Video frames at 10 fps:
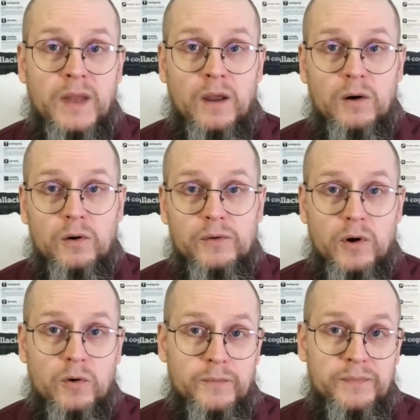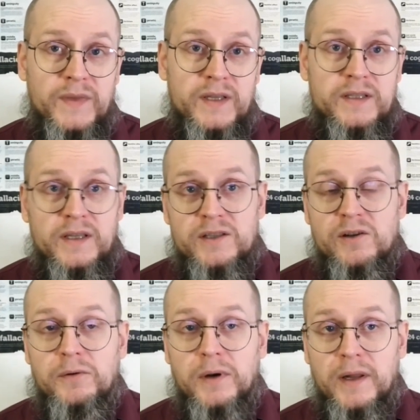Although this is a
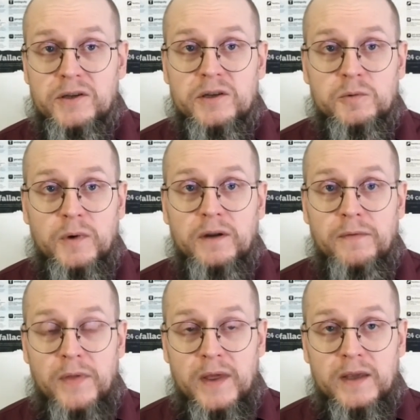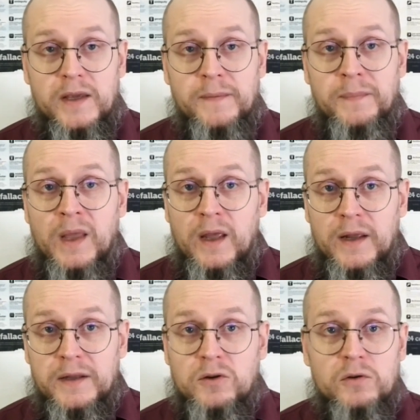religious way of thinking,
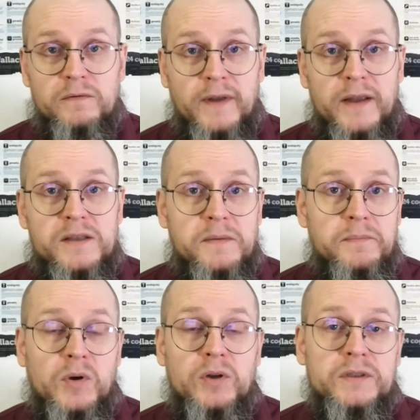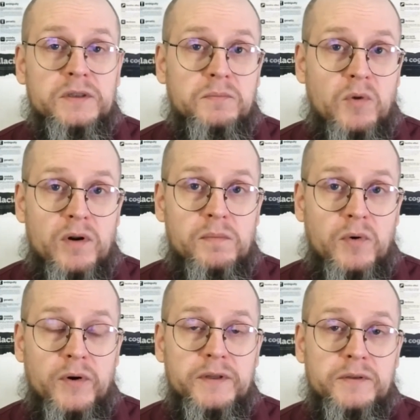it conveys important moral
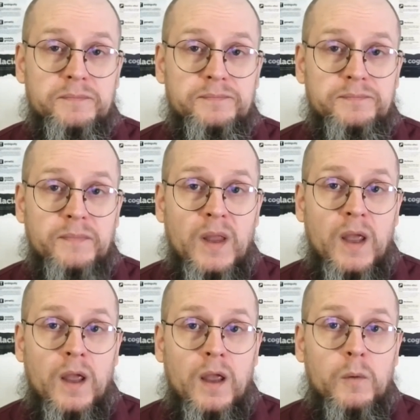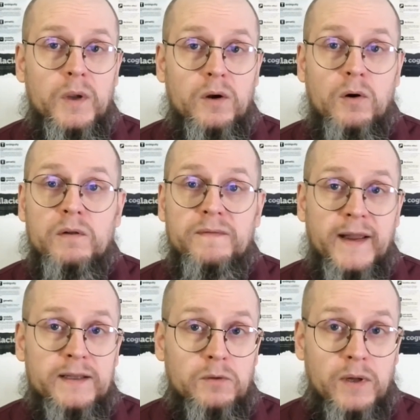points. We all
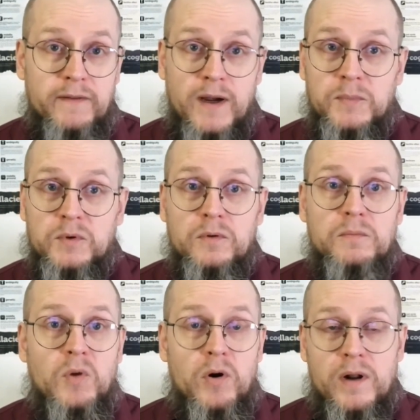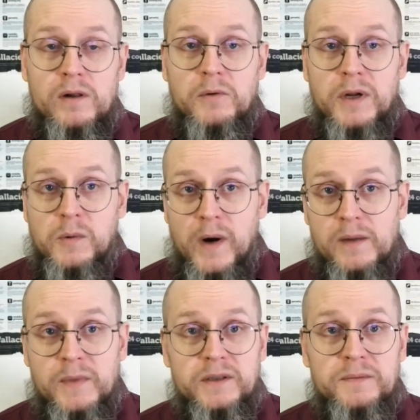fail to live up to moral
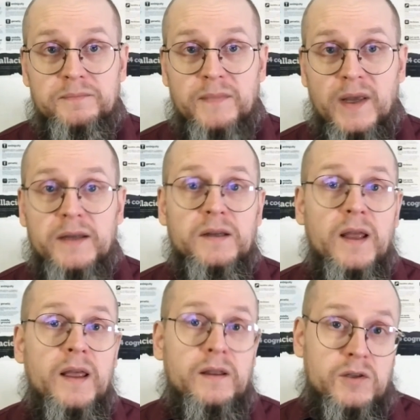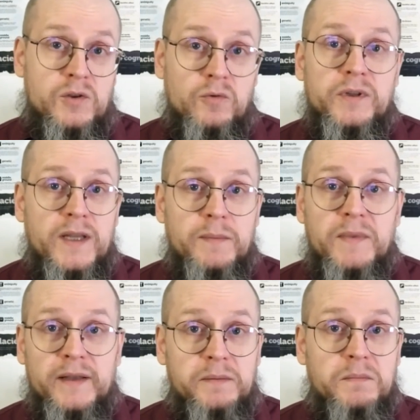requirements and should keep
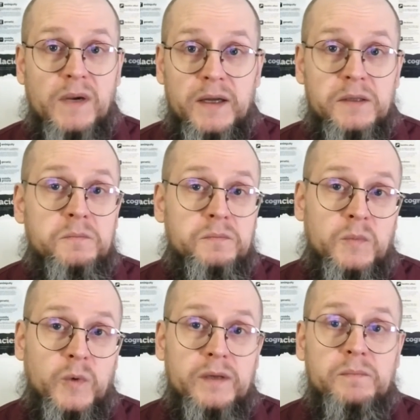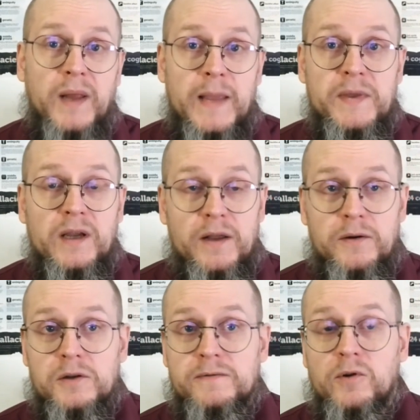that in mind when blaming
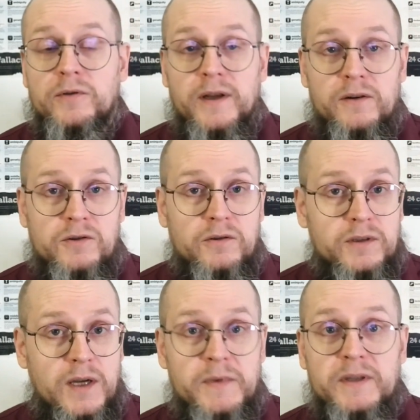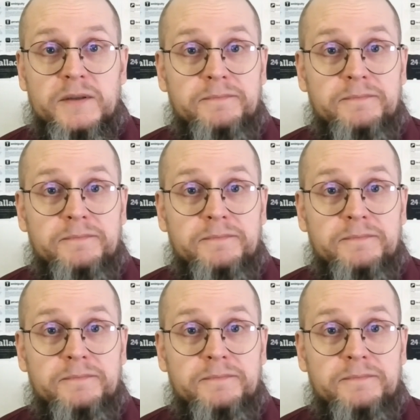others for their shortcomings.